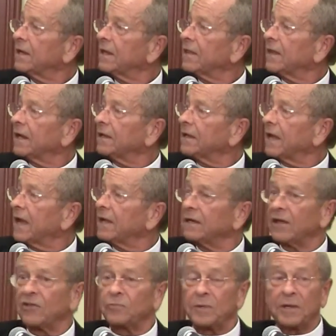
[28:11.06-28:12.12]
that gay and
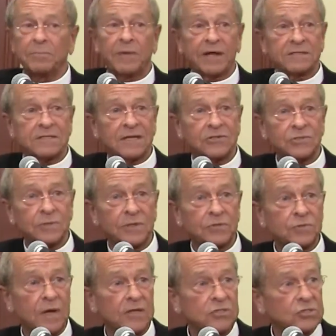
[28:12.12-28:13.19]
lesbian, bisexual, and
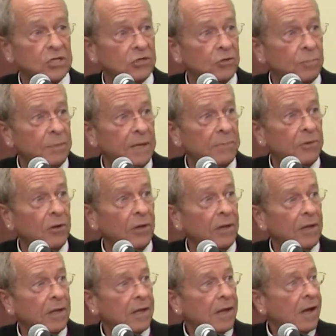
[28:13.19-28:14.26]
transgender people
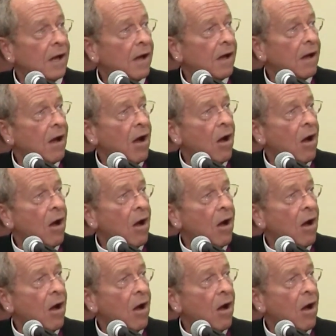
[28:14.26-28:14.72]
uh,